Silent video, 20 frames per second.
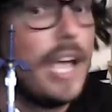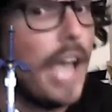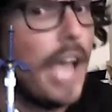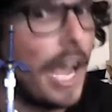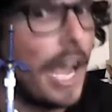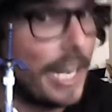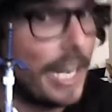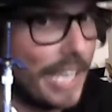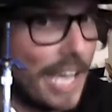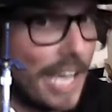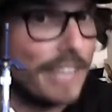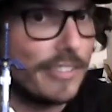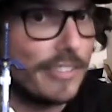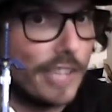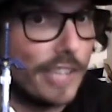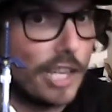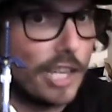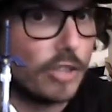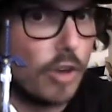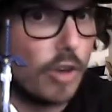And again, it's a
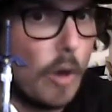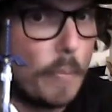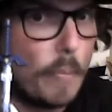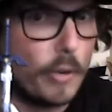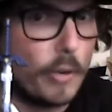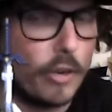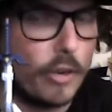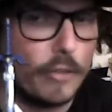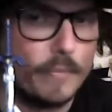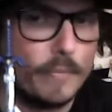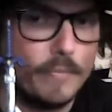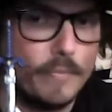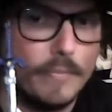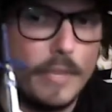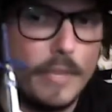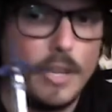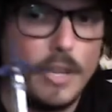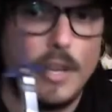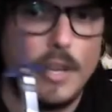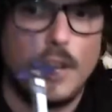letter opener.
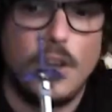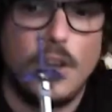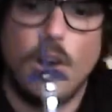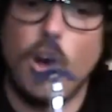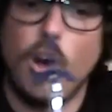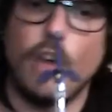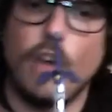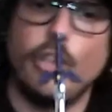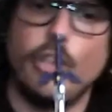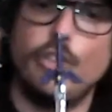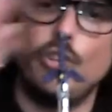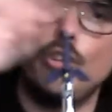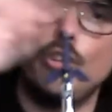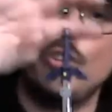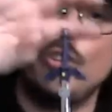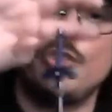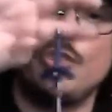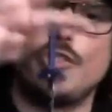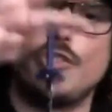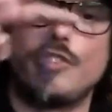All you do
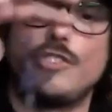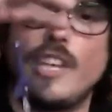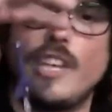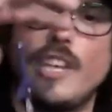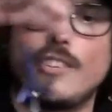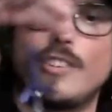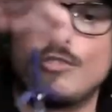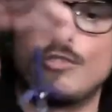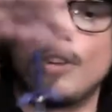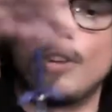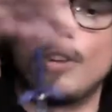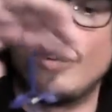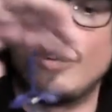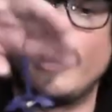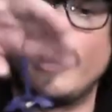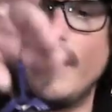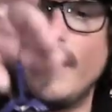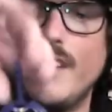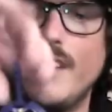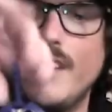is you just take the sword out like
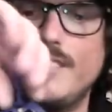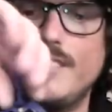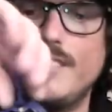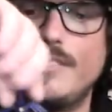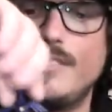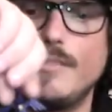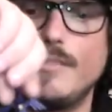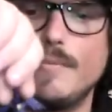this.